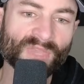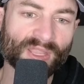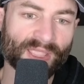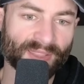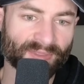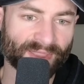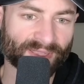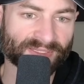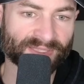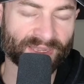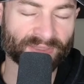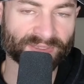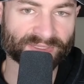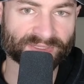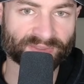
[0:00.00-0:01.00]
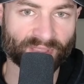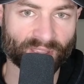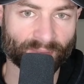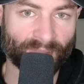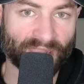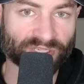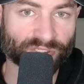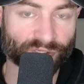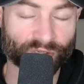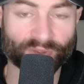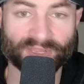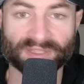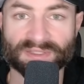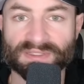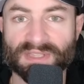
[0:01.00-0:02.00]
and like i said at least a bachelor
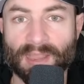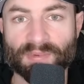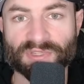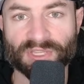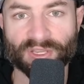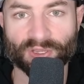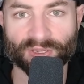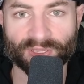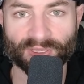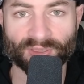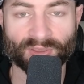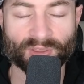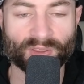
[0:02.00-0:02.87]
degree in cybersecurity